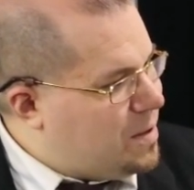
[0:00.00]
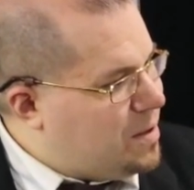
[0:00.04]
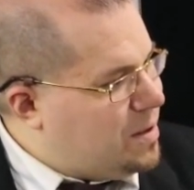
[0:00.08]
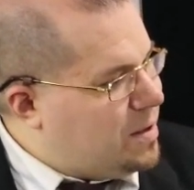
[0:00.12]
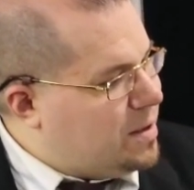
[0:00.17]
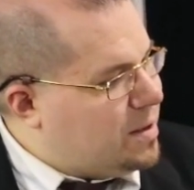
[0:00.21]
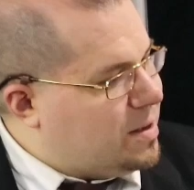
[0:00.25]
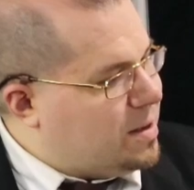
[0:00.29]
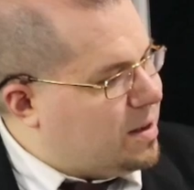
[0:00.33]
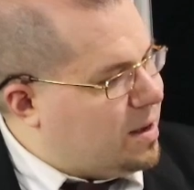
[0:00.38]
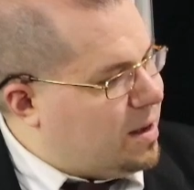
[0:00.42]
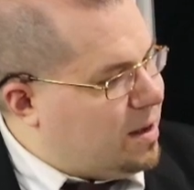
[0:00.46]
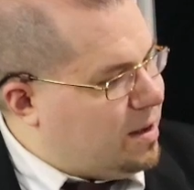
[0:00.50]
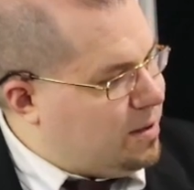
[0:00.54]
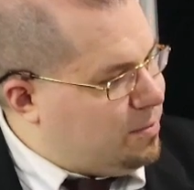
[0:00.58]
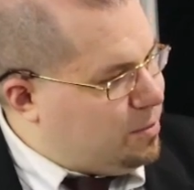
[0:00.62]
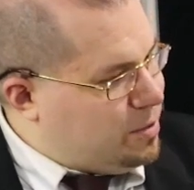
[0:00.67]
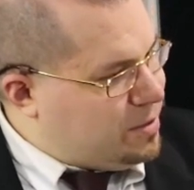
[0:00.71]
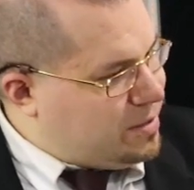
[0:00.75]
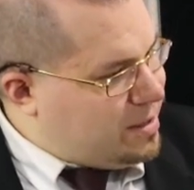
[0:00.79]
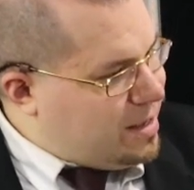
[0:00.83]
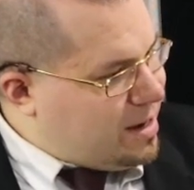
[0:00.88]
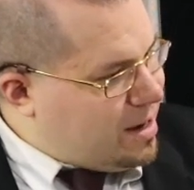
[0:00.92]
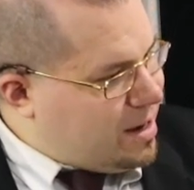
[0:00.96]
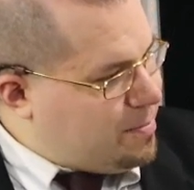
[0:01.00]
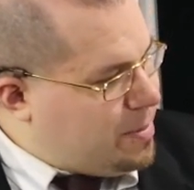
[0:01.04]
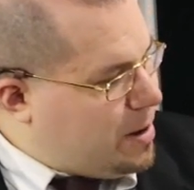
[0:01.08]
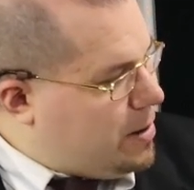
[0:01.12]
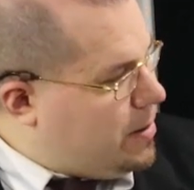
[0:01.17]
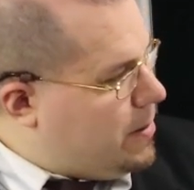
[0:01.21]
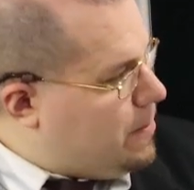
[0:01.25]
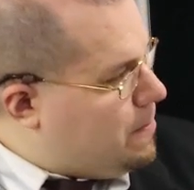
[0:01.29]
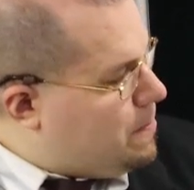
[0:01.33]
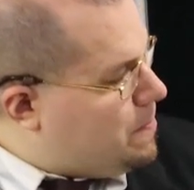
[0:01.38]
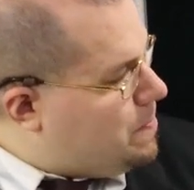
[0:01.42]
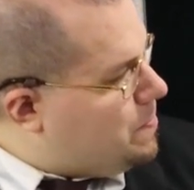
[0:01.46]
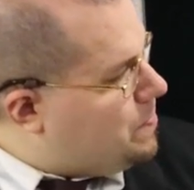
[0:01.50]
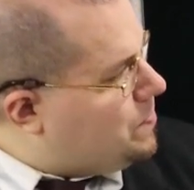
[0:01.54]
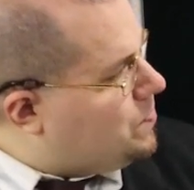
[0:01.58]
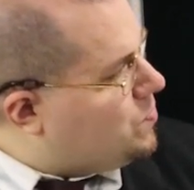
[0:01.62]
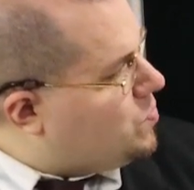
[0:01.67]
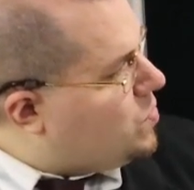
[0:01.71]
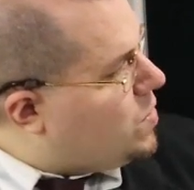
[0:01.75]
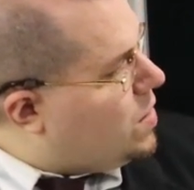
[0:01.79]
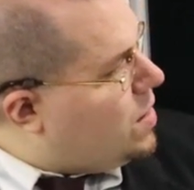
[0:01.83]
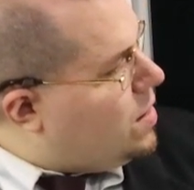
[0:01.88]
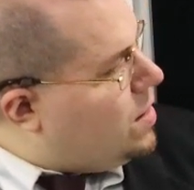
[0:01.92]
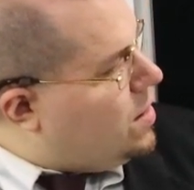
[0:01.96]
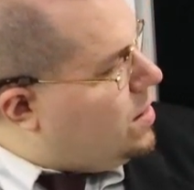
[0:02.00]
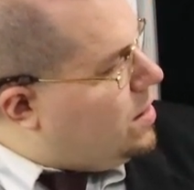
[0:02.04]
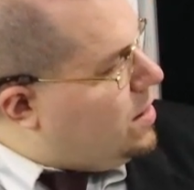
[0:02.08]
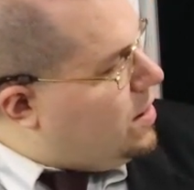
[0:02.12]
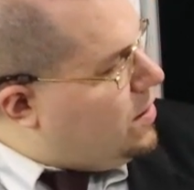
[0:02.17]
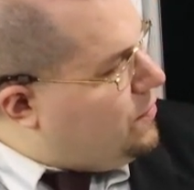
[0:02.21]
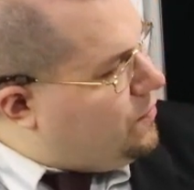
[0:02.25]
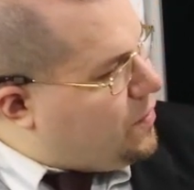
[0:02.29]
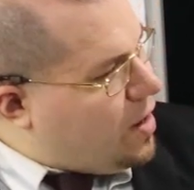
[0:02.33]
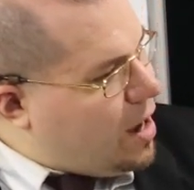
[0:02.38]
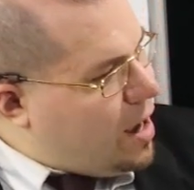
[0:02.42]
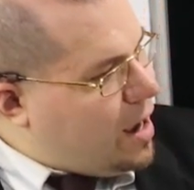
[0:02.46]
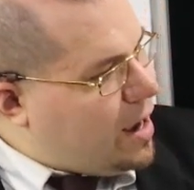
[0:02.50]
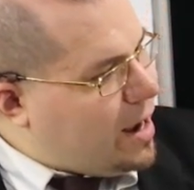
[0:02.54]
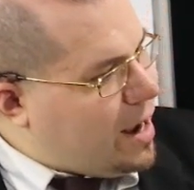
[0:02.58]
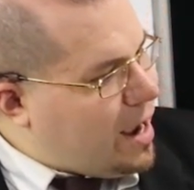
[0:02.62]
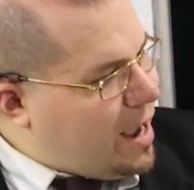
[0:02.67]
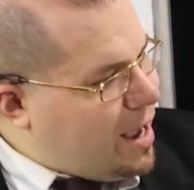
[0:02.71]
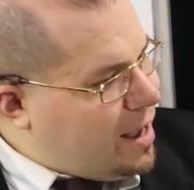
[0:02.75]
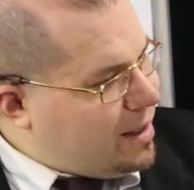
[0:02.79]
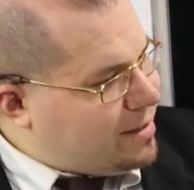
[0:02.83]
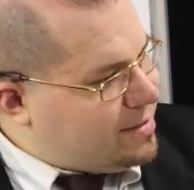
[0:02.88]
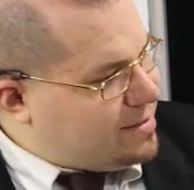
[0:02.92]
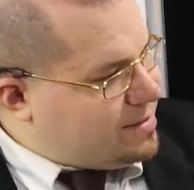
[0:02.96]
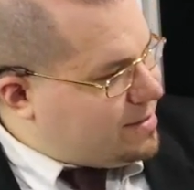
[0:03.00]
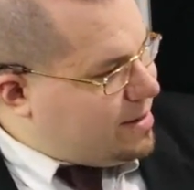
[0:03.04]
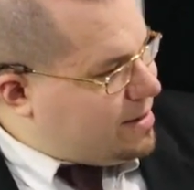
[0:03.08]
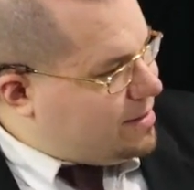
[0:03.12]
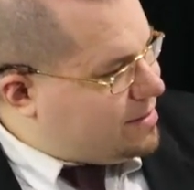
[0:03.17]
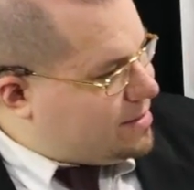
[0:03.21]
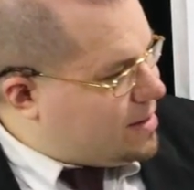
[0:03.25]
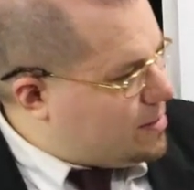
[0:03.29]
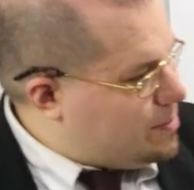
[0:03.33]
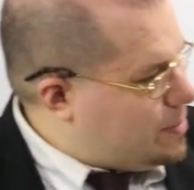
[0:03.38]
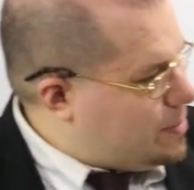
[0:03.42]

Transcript: Well, think about it. If I had, say, something